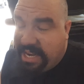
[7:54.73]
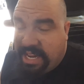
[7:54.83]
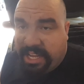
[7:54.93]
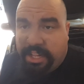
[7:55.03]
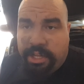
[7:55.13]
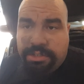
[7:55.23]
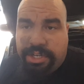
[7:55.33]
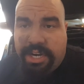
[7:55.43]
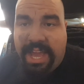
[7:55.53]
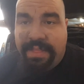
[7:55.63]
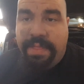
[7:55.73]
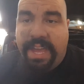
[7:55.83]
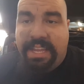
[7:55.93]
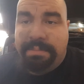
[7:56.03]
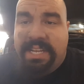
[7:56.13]
an enclosure, and then
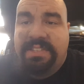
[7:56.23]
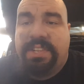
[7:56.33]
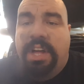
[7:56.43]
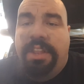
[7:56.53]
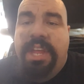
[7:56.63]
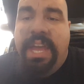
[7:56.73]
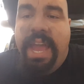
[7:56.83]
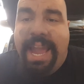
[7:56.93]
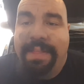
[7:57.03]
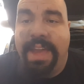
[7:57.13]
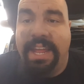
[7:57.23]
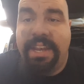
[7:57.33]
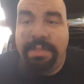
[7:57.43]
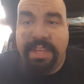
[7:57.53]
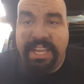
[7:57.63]
they can be installed. And
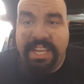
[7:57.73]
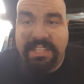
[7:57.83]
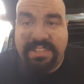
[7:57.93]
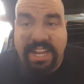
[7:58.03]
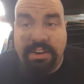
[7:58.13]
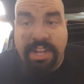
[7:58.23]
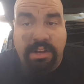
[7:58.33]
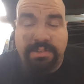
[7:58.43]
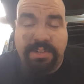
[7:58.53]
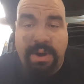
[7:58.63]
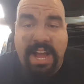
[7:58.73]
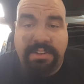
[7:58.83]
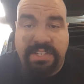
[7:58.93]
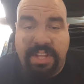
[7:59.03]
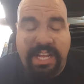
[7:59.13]
then the stereo
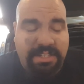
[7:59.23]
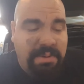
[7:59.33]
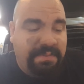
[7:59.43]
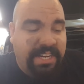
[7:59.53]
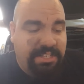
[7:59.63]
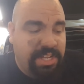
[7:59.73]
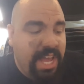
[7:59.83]
surround still has to be finished.